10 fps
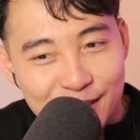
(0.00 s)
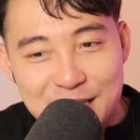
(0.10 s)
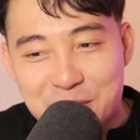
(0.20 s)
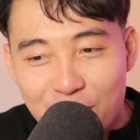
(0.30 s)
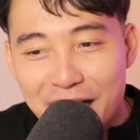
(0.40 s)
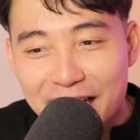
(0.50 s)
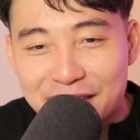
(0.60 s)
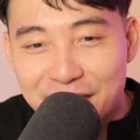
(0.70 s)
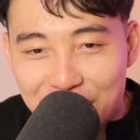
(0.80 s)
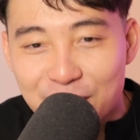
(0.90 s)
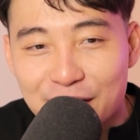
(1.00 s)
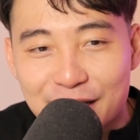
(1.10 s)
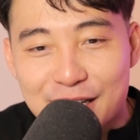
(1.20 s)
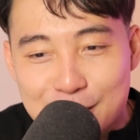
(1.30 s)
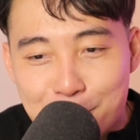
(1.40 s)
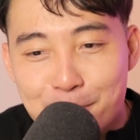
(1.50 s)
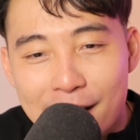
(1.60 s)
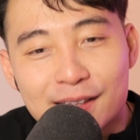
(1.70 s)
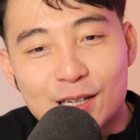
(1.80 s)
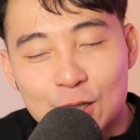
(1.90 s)
That's what I deal with. The
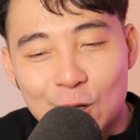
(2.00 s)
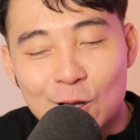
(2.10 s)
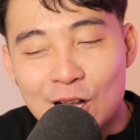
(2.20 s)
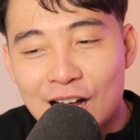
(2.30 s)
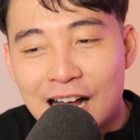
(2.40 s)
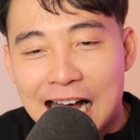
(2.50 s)
spectacle.